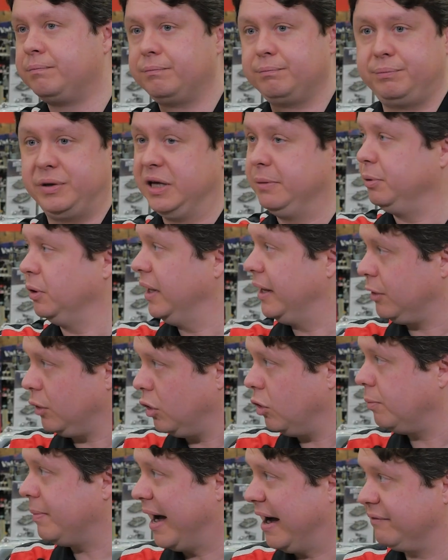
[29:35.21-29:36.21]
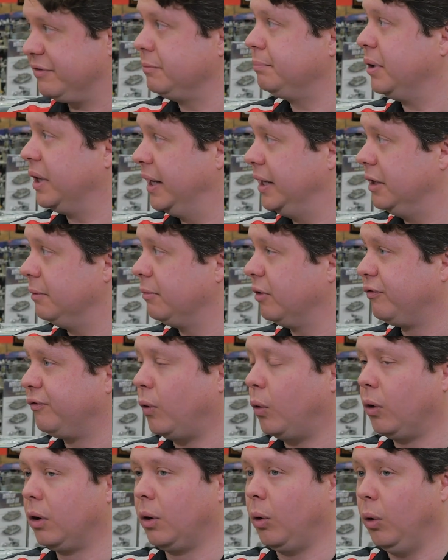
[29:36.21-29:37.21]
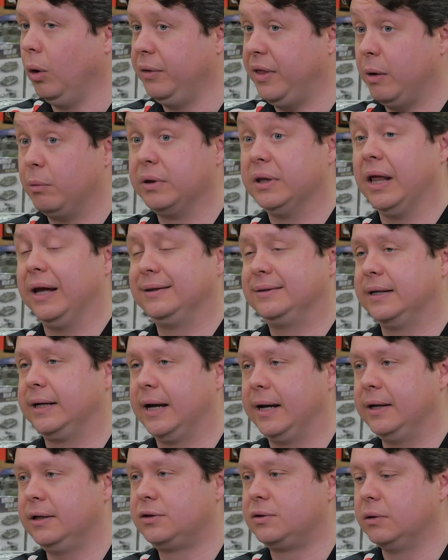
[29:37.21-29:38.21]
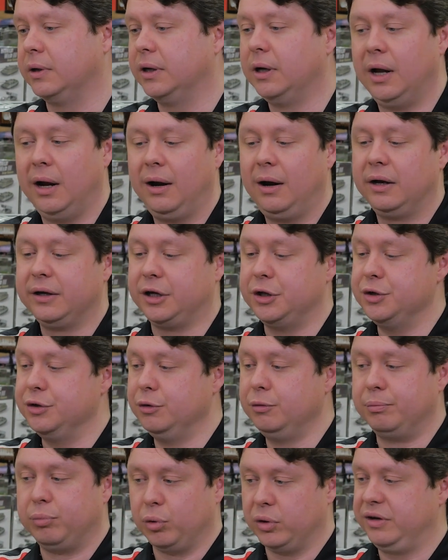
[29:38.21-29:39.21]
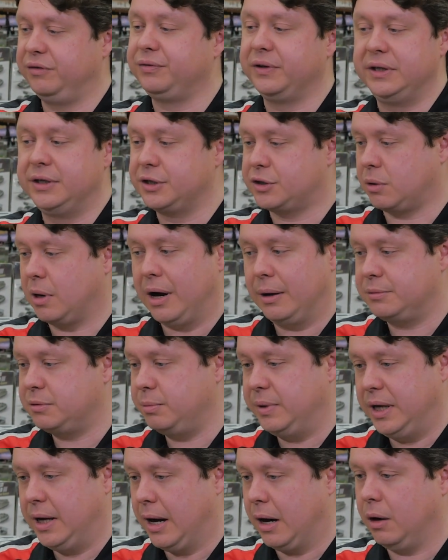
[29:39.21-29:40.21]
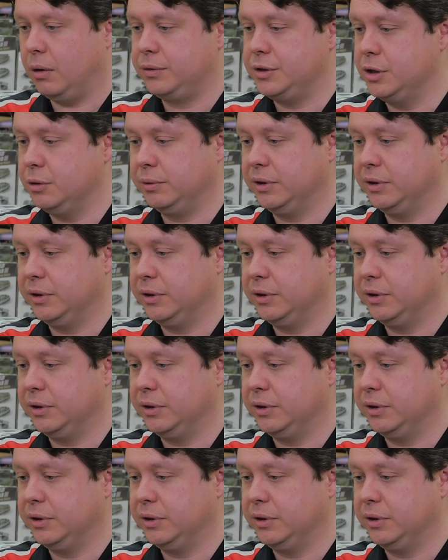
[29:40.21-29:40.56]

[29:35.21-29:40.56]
people at home haven't played it before or they would like to get into it, can you briefly describe to me how you